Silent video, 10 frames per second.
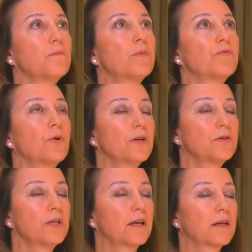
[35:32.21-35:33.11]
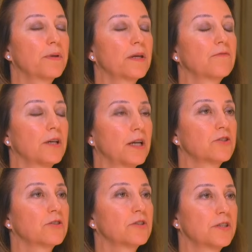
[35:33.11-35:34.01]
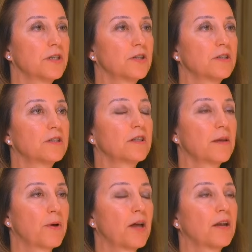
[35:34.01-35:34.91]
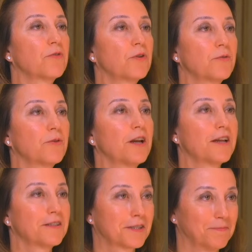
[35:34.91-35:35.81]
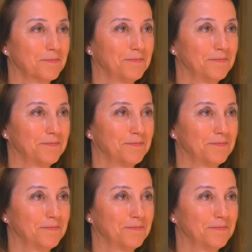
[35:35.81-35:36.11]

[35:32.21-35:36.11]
before you take a big financial decision, sleep on it for 3 nights.